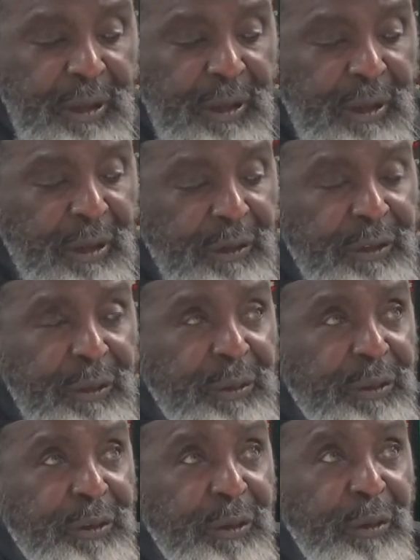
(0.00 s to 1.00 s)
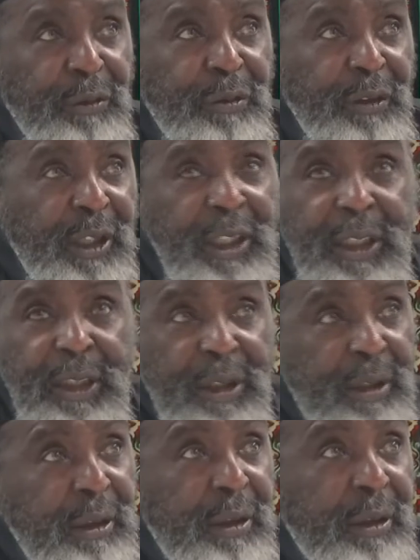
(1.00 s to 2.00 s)
because it was so funny.
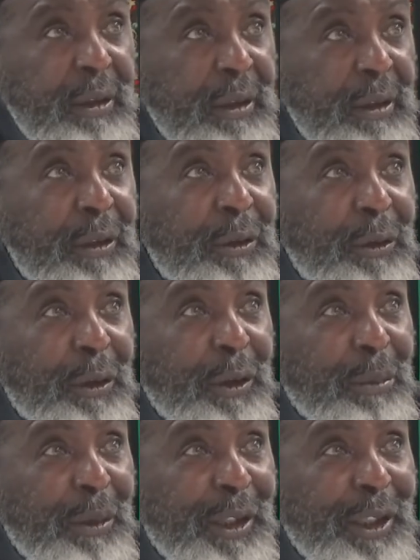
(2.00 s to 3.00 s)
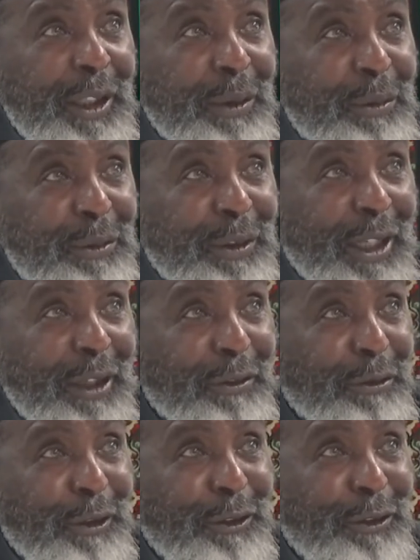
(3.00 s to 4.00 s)
You know what I mean? It was like
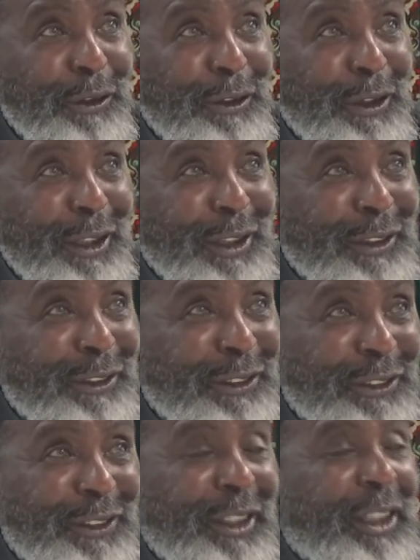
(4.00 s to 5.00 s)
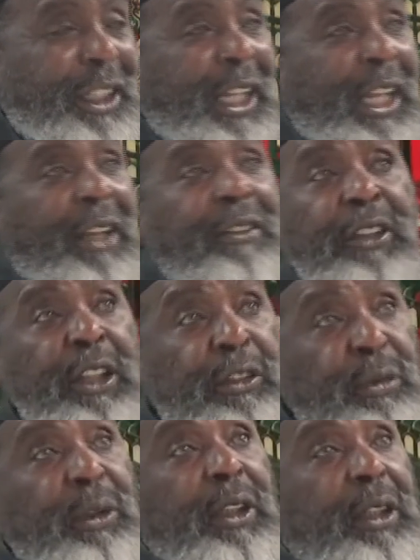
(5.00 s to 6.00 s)
Frederick Douglass is still alive. That's
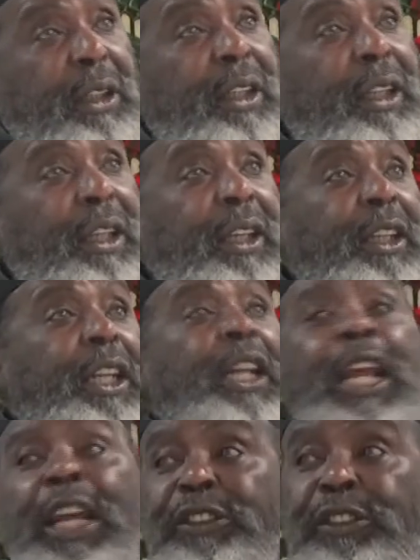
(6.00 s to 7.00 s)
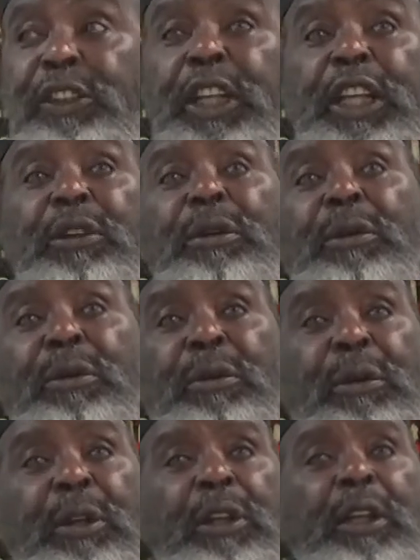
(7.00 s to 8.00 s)
what the National Negro.
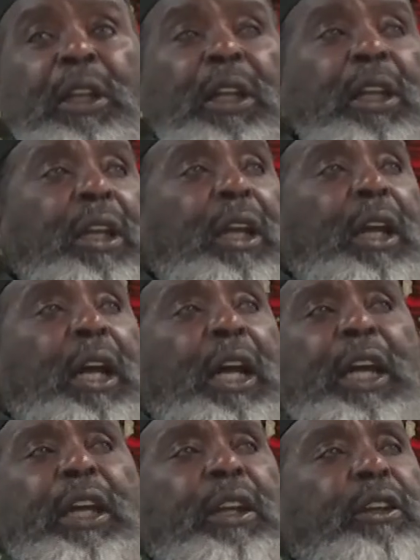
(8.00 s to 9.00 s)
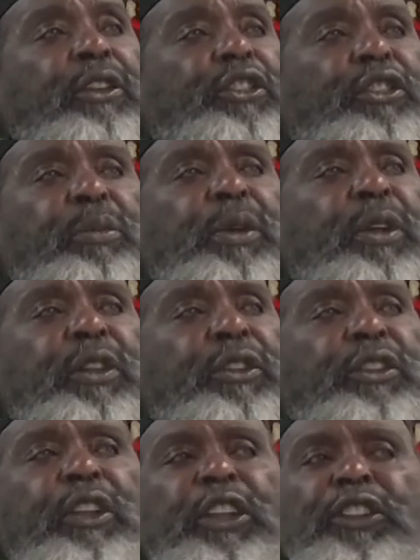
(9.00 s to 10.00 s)
I had a
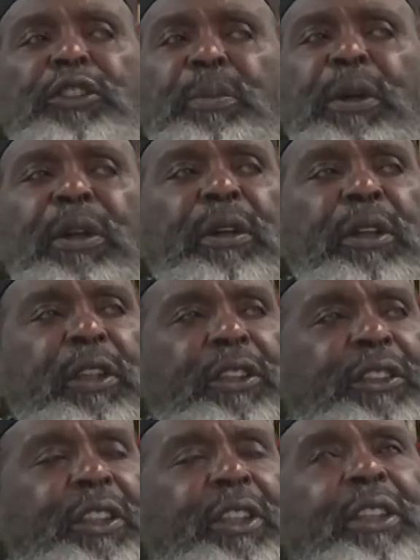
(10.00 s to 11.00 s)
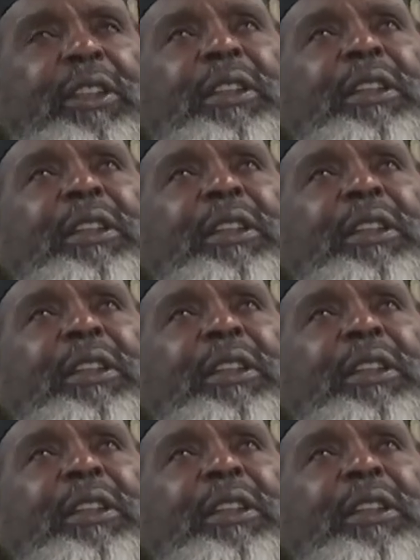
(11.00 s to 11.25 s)
spiritual experience and